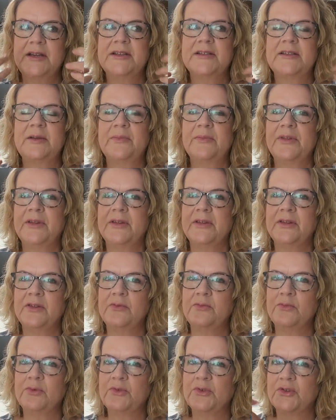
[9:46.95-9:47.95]
something
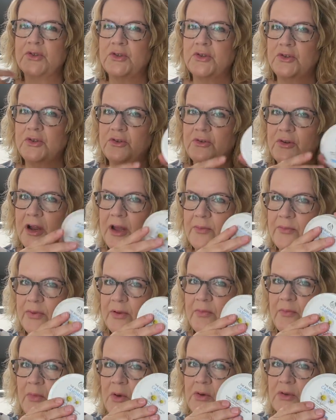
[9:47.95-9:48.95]
that will strip
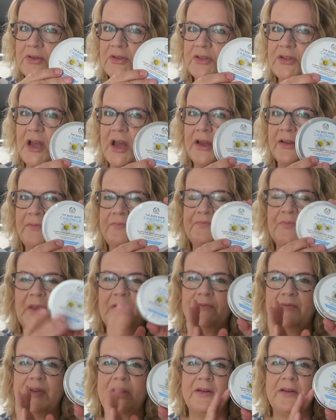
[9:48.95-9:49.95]
more so
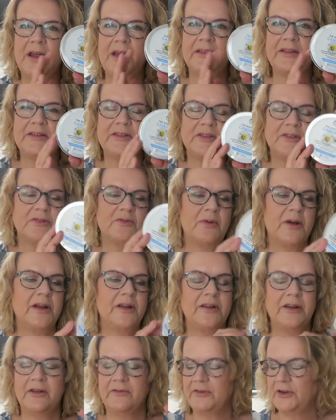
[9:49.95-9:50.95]
feel like this is
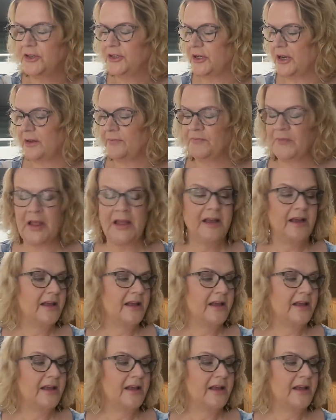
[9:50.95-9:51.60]
quite nourishing.